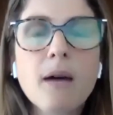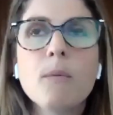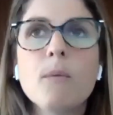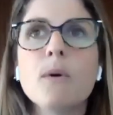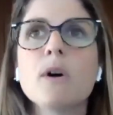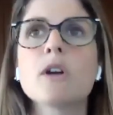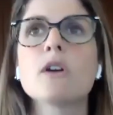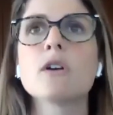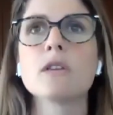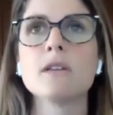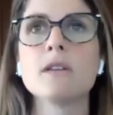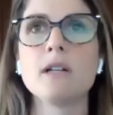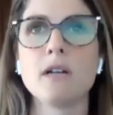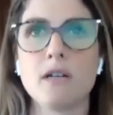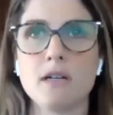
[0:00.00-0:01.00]
what
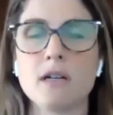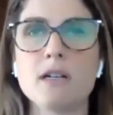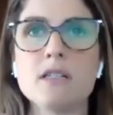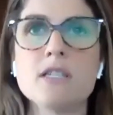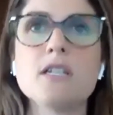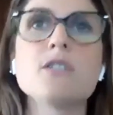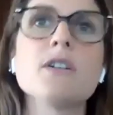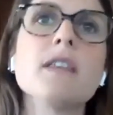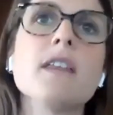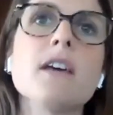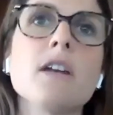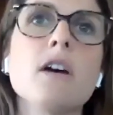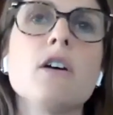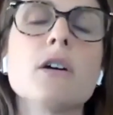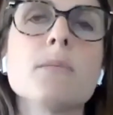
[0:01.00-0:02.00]
are considering
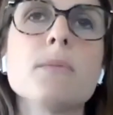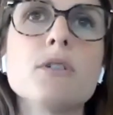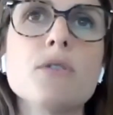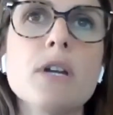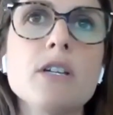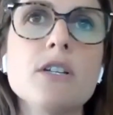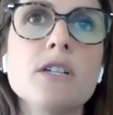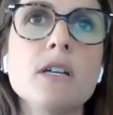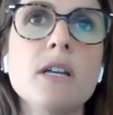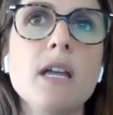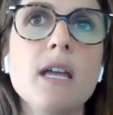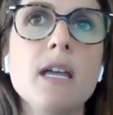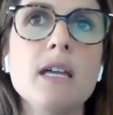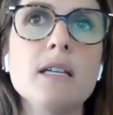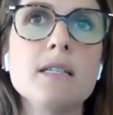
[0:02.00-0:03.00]
that arbitration
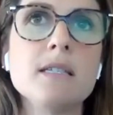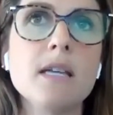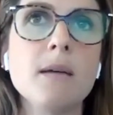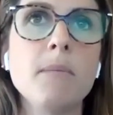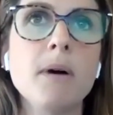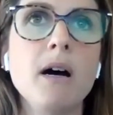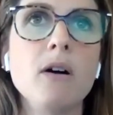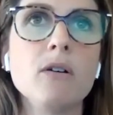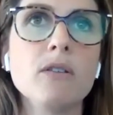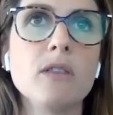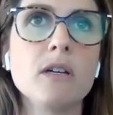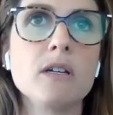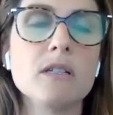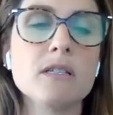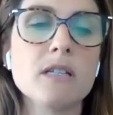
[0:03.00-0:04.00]
is
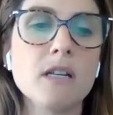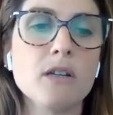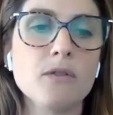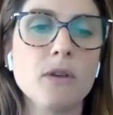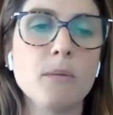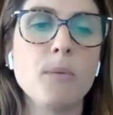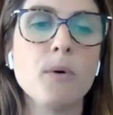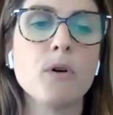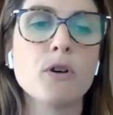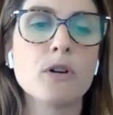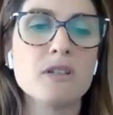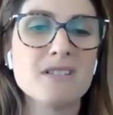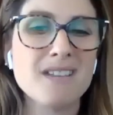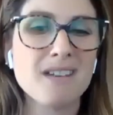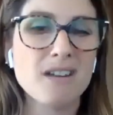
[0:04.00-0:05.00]
about the consent of the
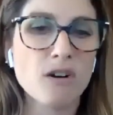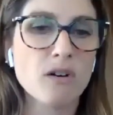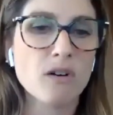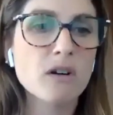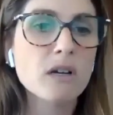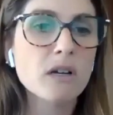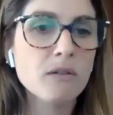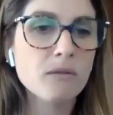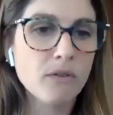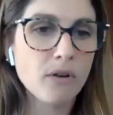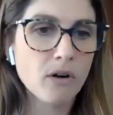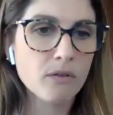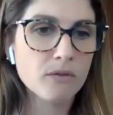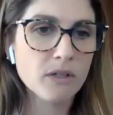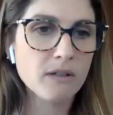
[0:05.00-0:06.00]
parties that are
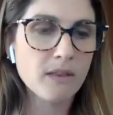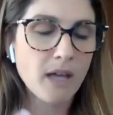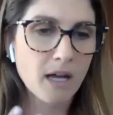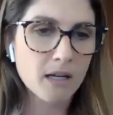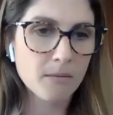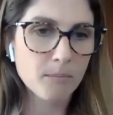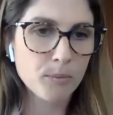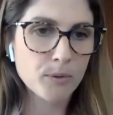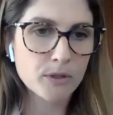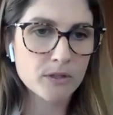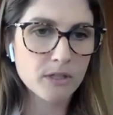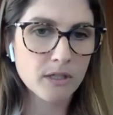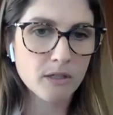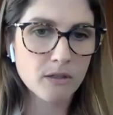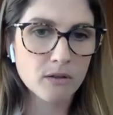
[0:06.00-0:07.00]
involved in that
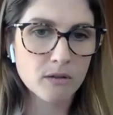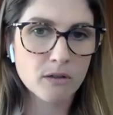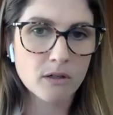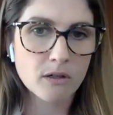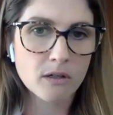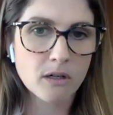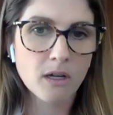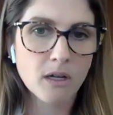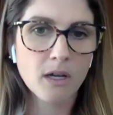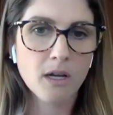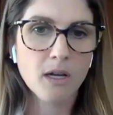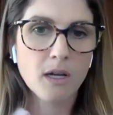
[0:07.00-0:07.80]
particular